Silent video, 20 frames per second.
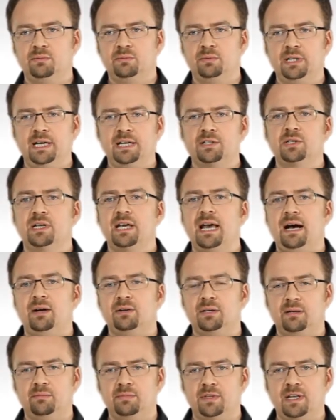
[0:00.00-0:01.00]
will actually
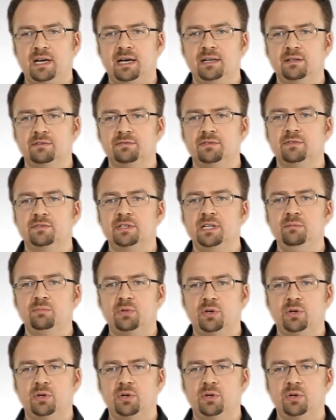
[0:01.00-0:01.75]
outnumber the under 15